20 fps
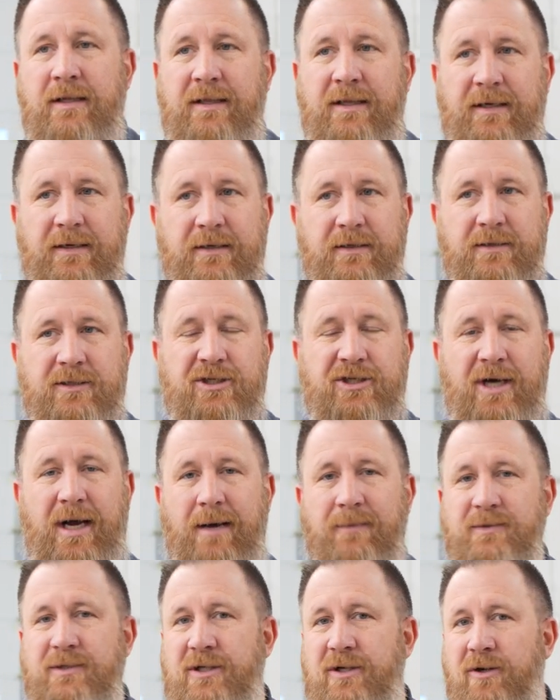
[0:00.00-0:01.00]
The
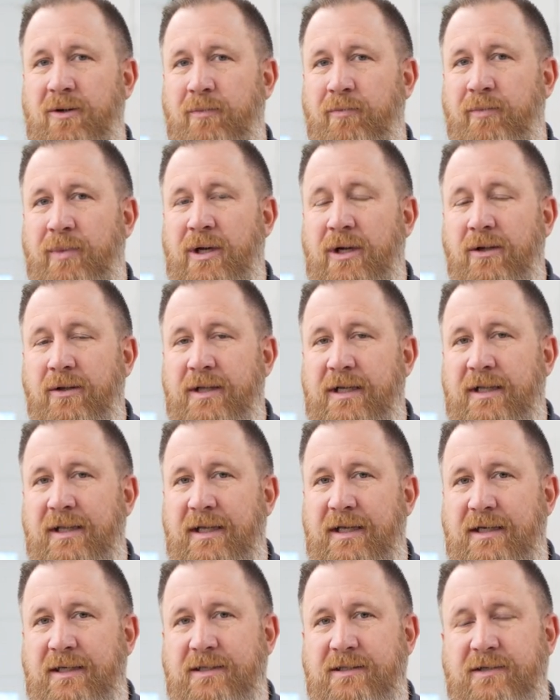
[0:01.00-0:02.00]
shops that are building
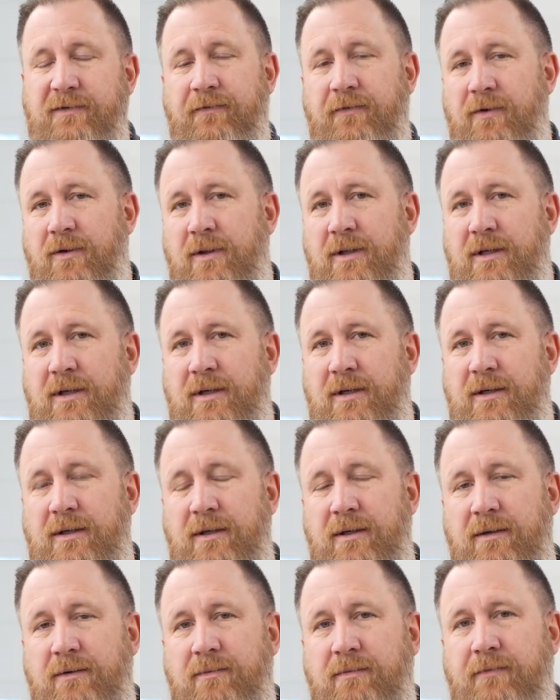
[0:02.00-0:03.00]
these for
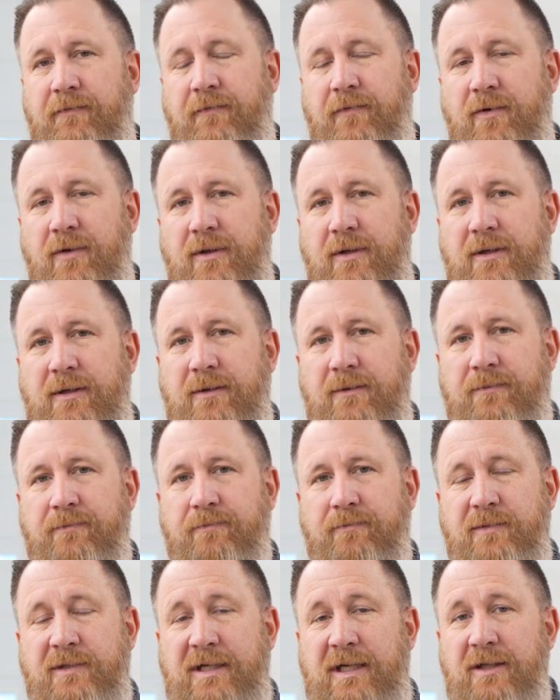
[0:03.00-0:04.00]
the
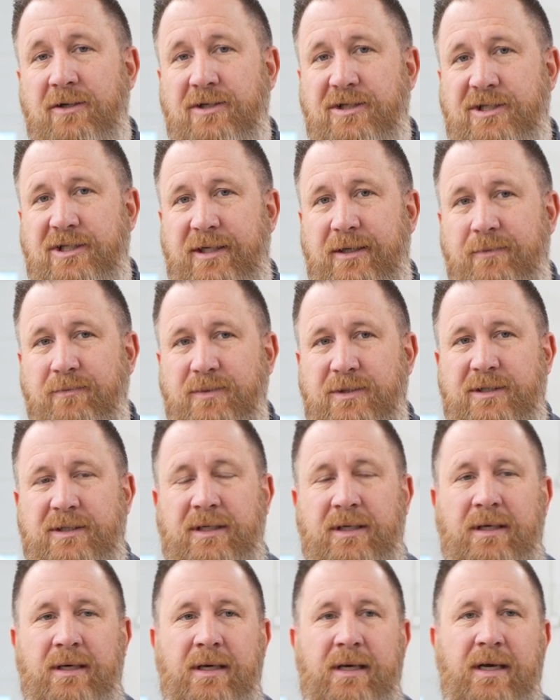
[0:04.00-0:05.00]
dealerships,
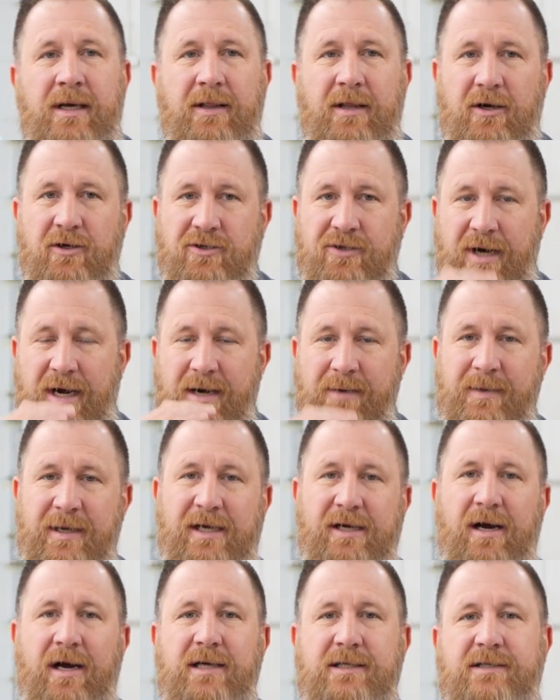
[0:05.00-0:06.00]
they're trying to be
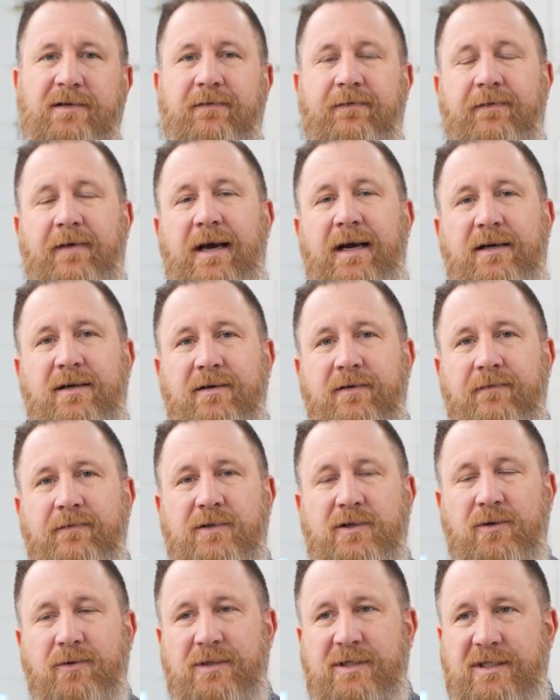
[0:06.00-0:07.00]
cost effective.
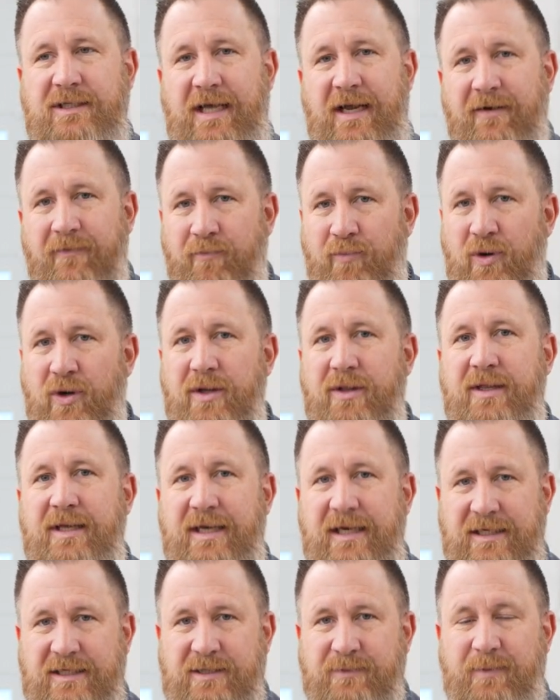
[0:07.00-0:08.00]
So instead of putting the
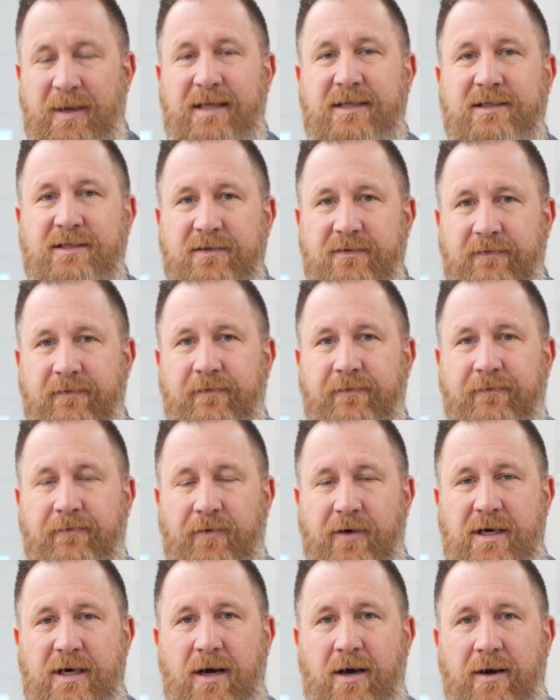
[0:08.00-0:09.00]
expensive
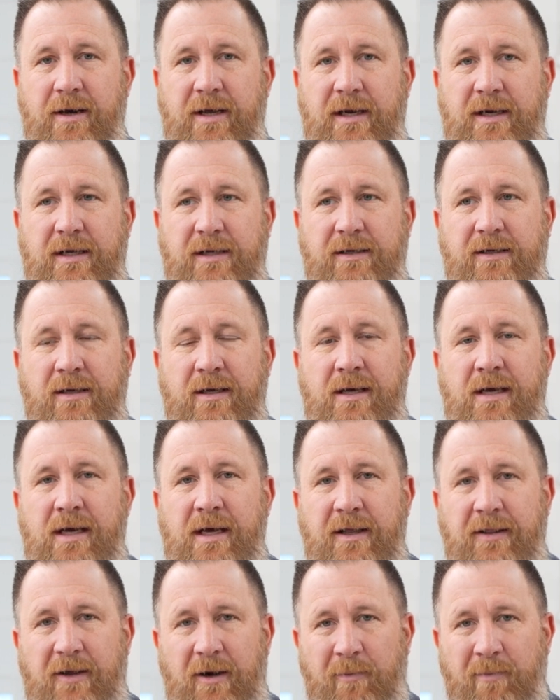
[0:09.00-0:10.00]
Freon in it,
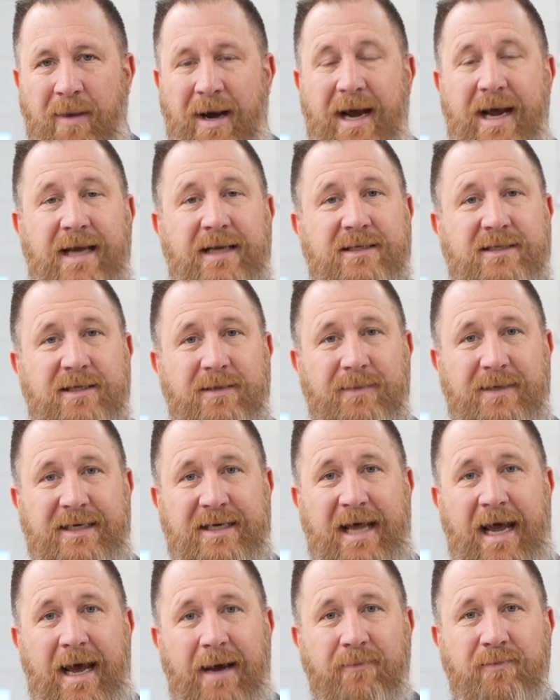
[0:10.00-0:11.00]
they're buying some
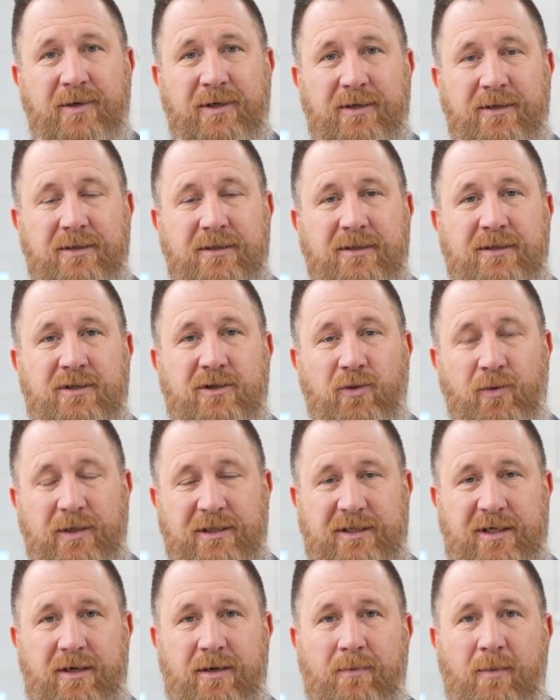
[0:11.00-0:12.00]
adapters,
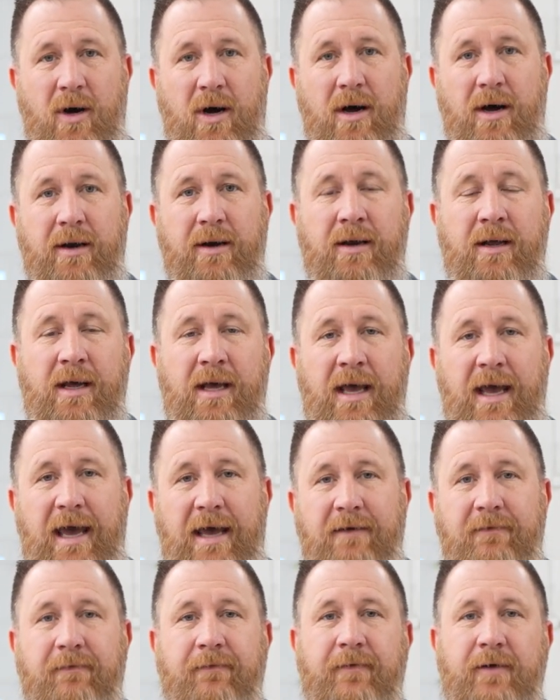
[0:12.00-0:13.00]
twisting them on,
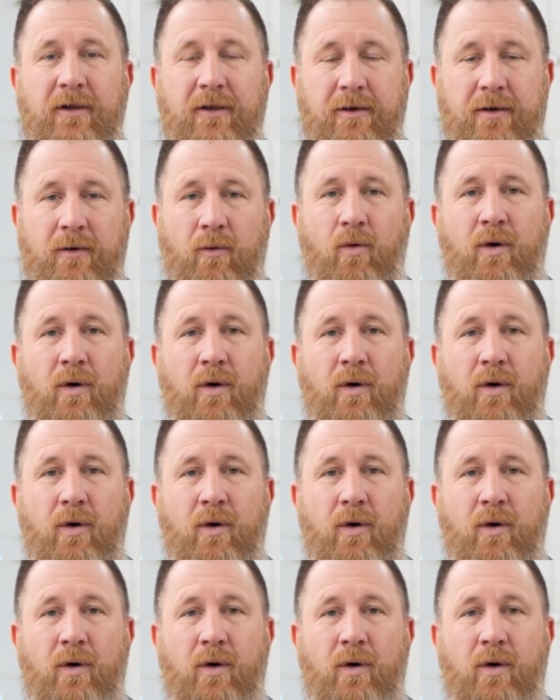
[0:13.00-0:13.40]
and filling a